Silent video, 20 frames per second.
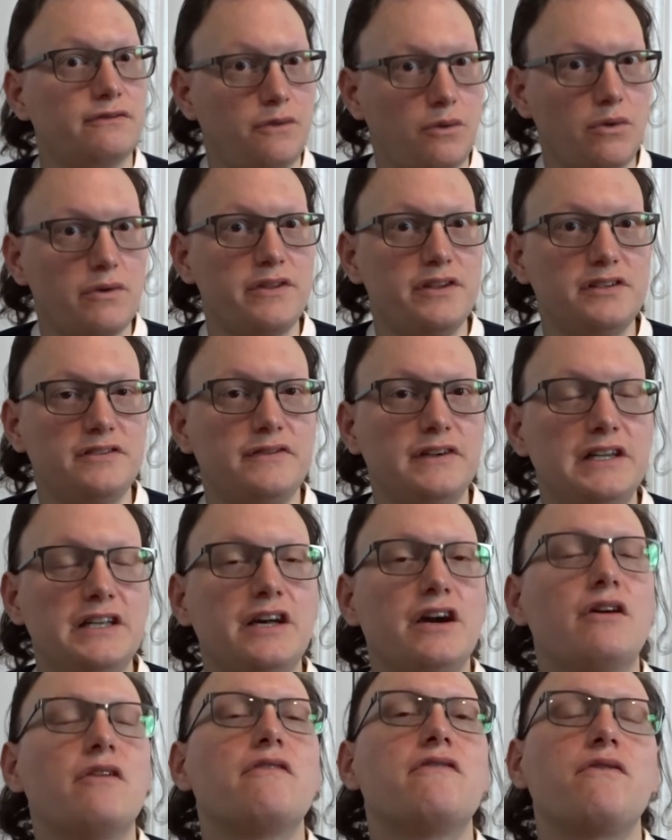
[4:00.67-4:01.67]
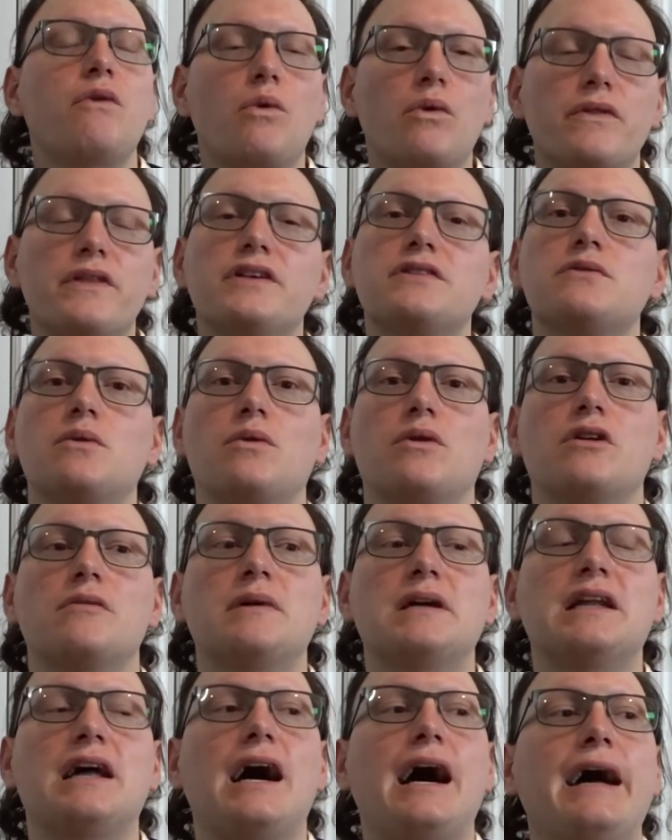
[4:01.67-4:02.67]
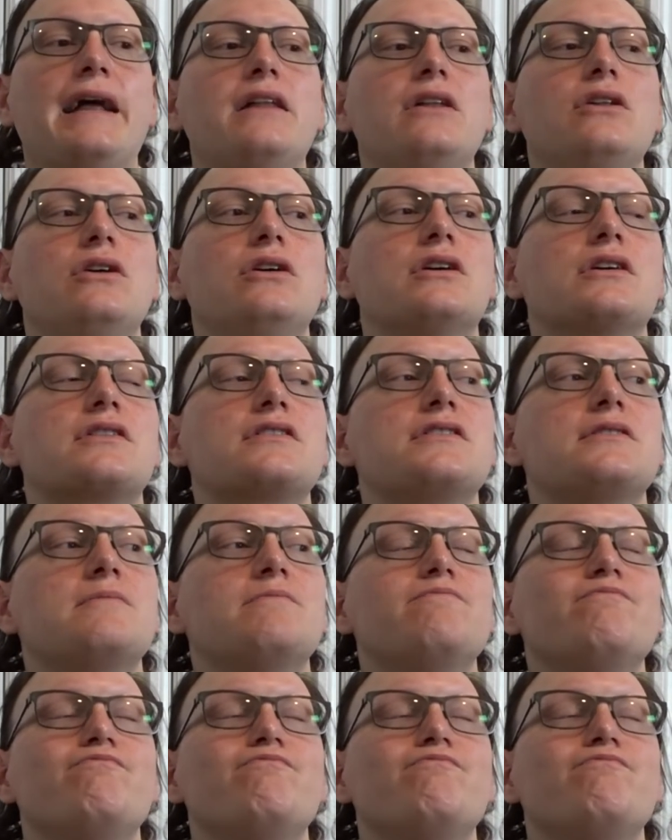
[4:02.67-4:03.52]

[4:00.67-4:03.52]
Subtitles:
for this video, for this ornament. I looked